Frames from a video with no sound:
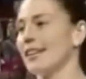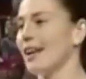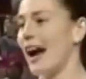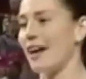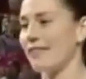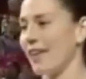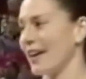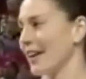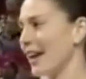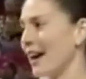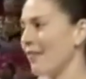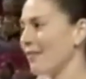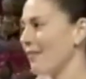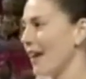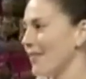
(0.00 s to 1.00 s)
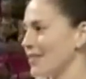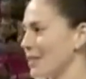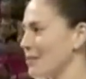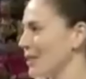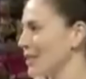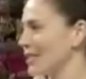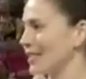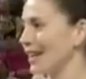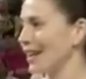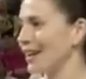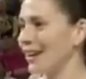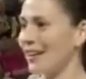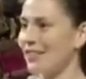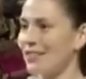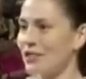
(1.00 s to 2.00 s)
I find out 5-10 minutes
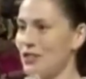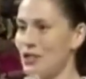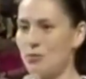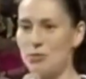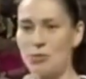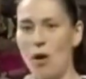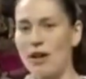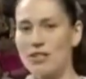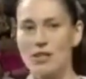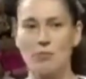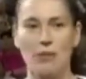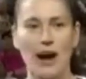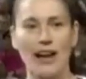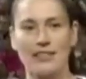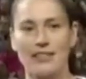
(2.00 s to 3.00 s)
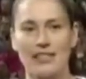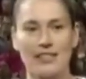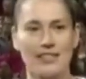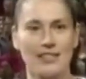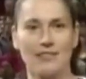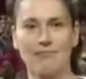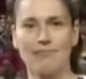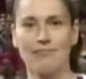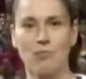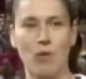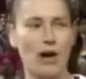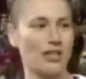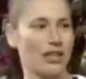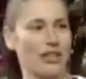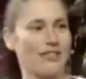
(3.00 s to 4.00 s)
later, she was watching practice,
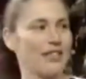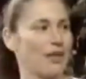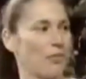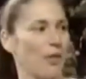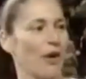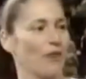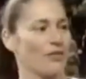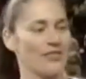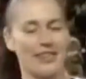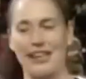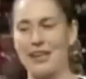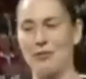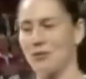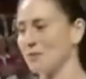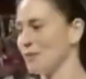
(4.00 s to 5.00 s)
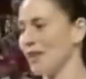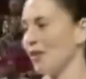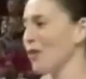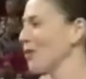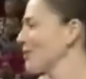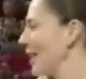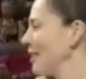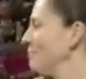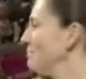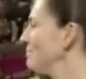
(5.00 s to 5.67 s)
watching Adia Barnes, thinking it was me the whole time.